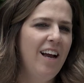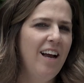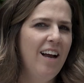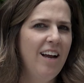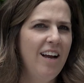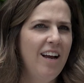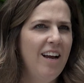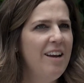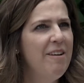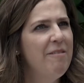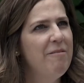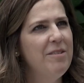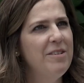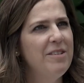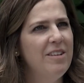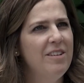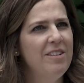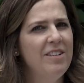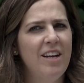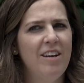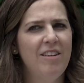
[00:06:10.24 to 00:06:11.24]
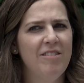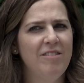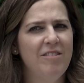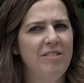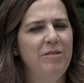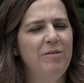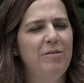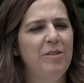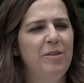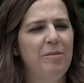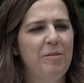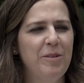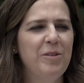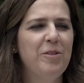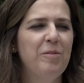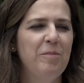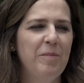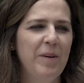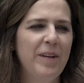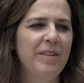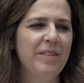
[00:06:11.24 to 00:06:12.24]
I was on dialysis for about
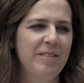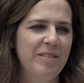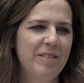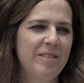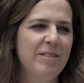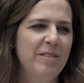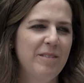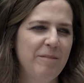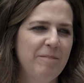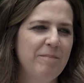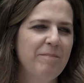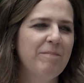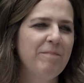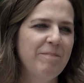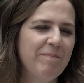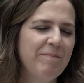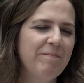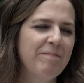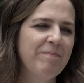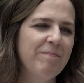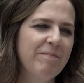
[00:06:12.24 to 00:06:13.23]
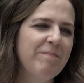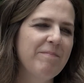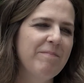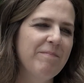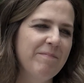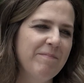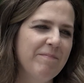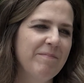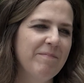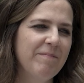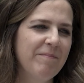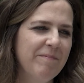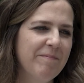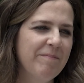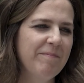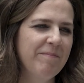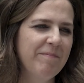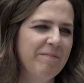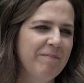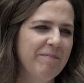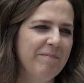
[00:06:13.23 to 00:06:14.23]
two months. Oh, two months. Mm
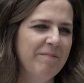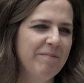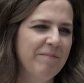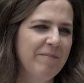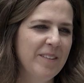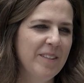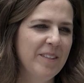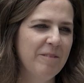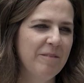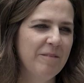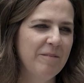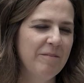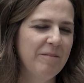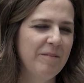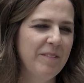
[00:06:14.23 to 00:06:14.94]
-hmm. Okay.